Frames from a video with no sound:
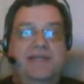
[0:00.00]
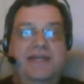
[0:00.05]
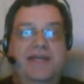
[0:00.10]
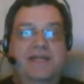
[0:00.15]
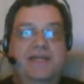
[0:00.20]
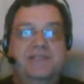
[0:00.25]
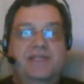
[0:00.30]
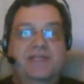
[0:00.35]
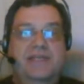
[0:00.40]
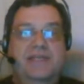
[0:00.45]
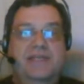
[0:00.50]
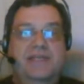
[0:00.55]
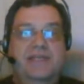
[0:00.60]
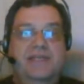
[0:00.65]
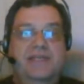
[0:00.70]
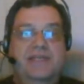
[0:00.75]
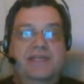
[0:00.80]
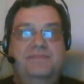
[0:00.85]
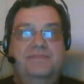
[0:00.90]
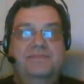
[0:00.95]
Actually,
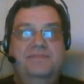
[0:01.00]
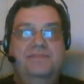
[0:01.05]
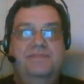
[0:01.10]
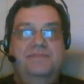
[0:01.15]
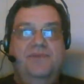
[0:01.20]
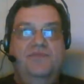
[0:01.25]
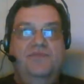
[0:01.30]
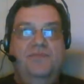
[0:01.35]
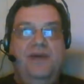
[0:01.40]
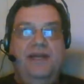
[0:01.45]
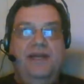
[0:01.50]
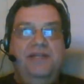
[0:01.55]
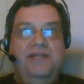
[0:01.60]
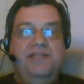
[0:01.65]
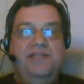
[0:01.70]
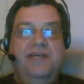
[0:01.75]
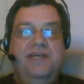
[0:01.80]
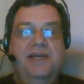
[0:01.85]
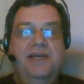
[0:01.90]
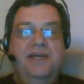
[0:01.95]
um, we've managed
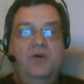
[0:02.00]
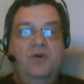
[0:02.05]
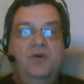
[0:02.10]
to get